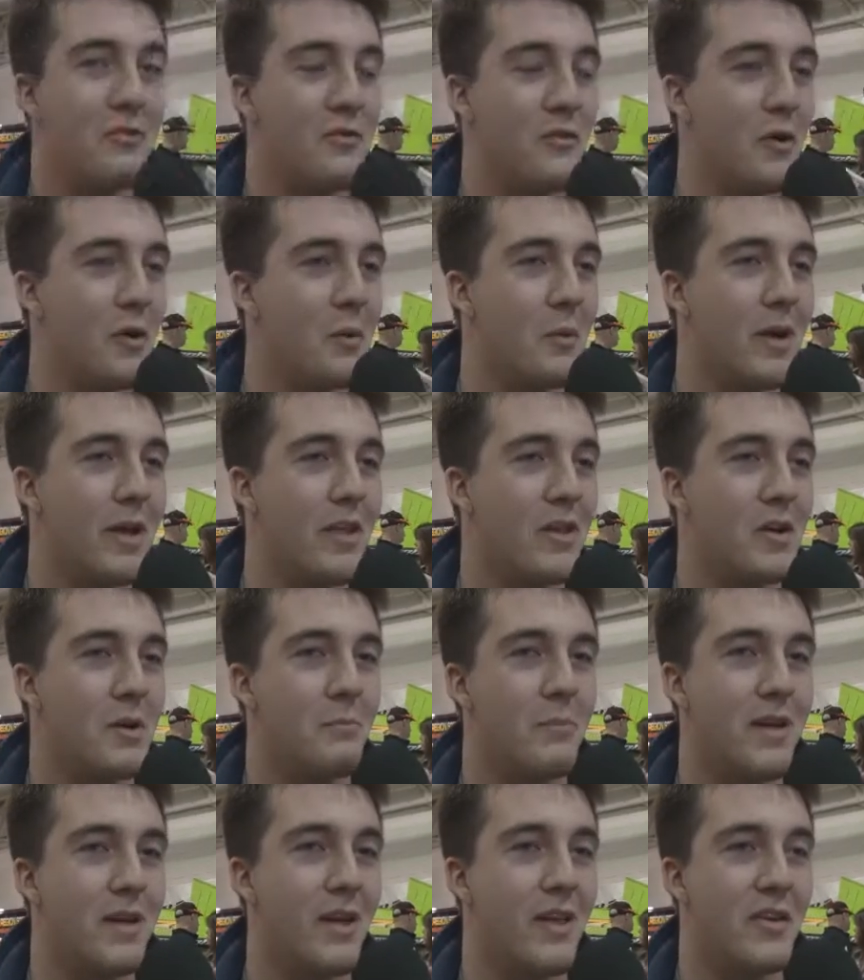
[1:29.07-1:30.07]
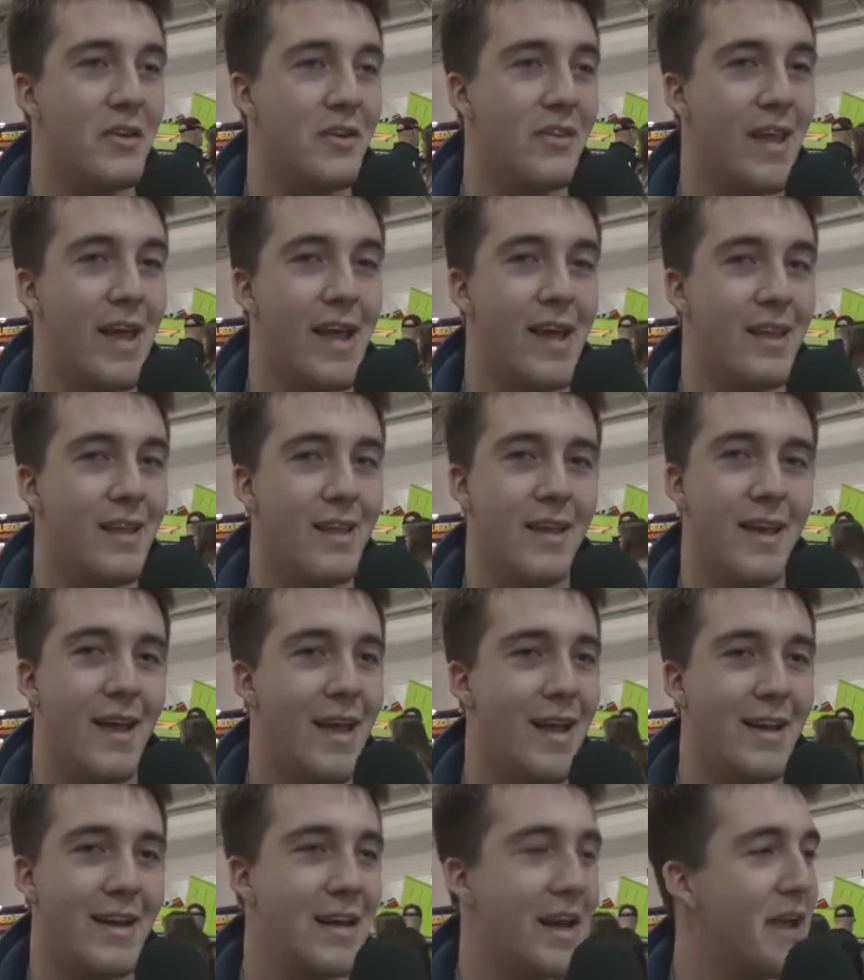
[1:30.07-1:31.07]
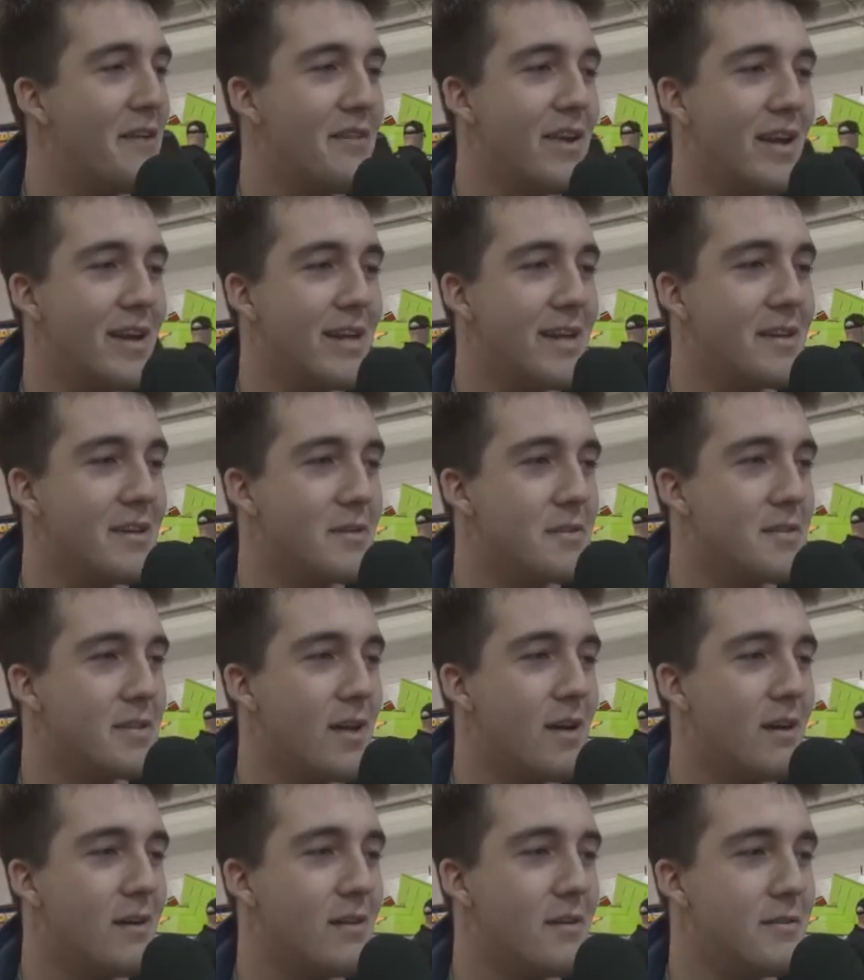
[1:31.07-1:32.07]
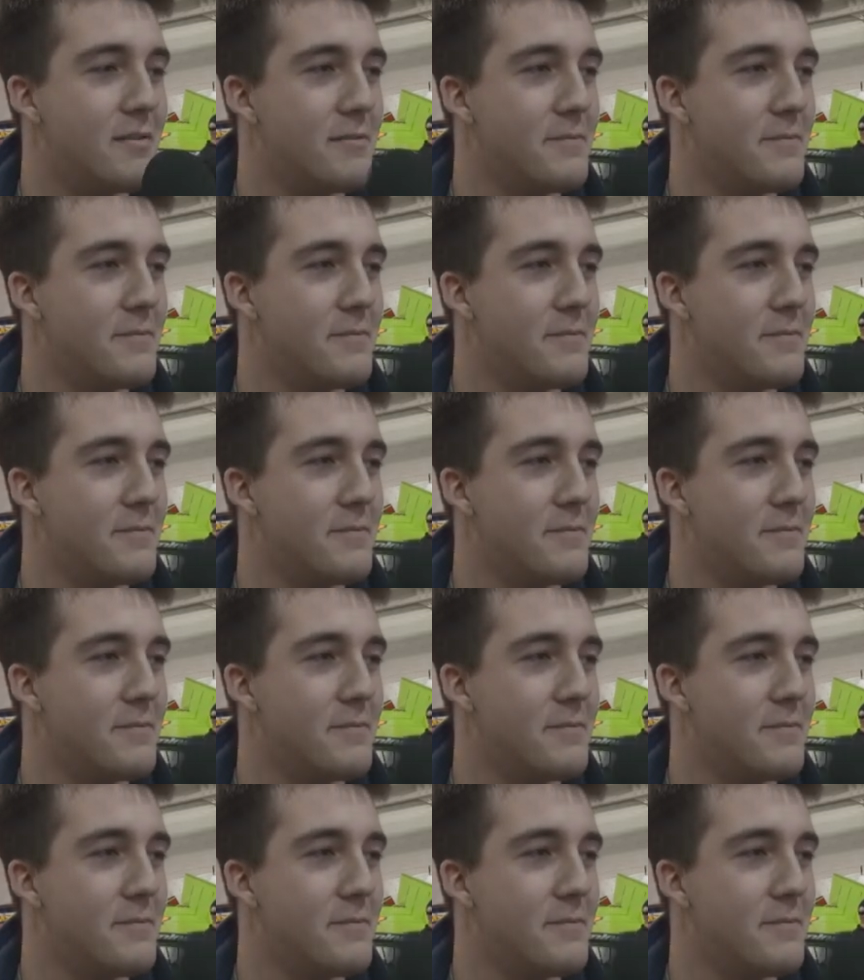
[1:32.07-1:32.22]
a four-wheeler, but other than that, I didn't have any, so.